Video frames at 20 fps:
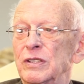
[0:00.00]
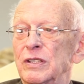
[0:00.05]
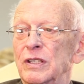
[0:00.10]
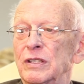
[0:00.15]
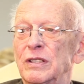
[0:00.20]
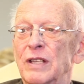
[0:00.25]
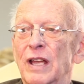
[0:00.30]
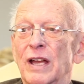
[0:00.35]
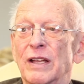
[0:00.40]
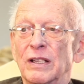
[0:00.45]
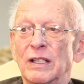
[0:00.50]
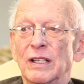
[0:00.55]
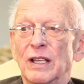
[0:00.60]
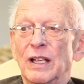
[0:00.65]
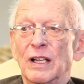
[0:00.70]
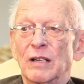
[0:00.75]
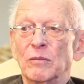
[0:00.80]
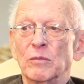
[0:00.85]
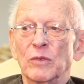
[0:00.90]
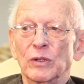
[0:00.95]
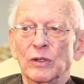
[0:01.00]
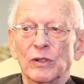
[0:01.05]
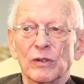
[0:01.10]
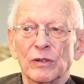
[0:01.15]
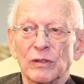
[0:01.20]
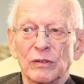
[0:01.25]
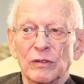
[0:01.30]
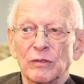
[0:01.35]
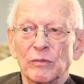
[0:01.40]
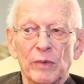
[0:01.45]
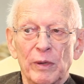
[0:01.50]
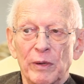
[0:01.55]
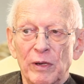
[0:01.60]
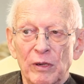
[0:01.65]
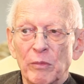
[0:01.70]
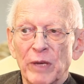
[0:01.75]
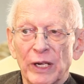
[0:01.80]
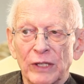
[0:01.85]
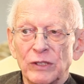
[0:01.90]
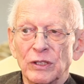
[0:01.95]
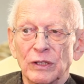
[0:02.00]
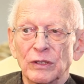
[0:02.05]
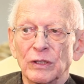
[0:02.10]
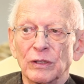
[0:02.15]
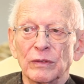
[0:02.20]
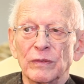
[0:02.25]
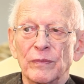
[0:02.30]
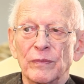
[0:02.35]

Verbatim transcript: it down at Alamogordo, New Mexico.